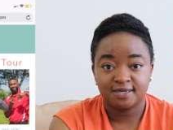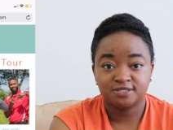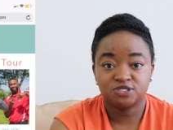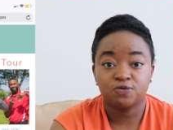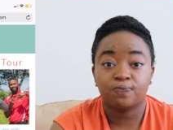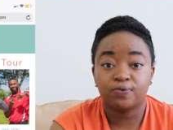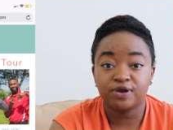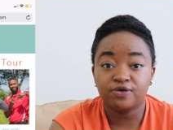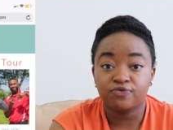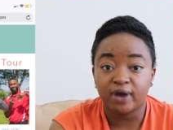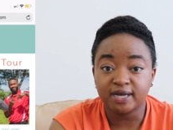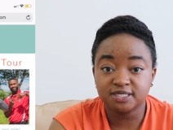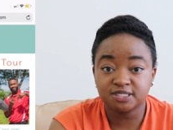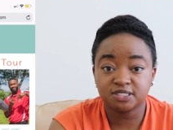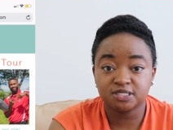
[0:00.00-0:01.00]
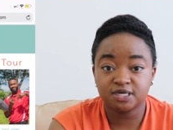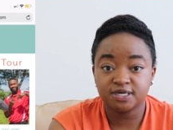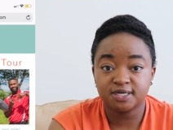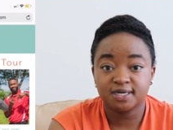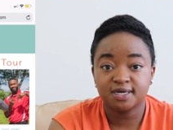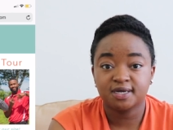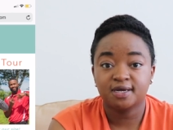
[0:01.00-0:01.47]
to
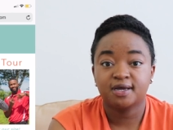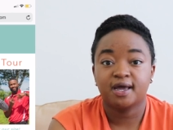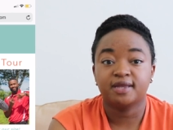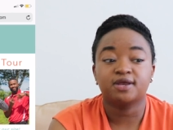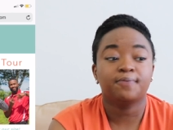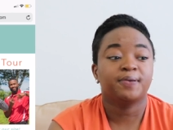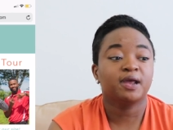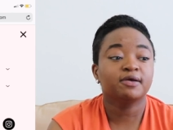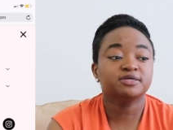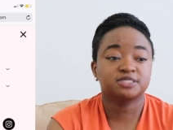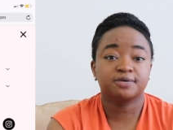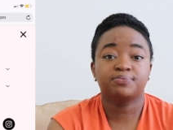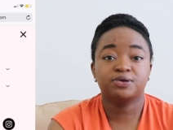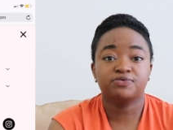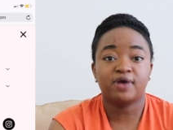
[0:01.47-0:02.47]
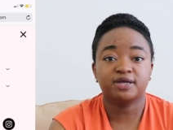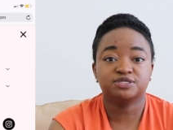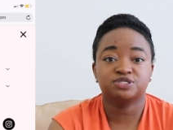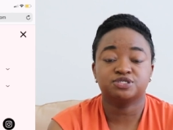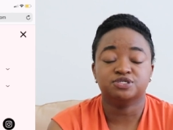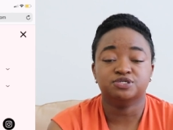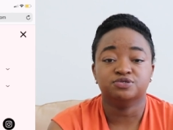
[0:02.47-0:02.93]
pre-register, and your parents can
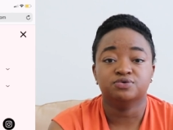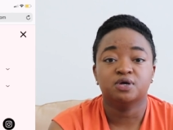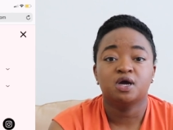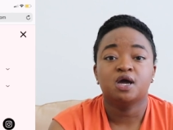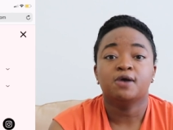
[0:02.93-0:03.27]
pre-register you,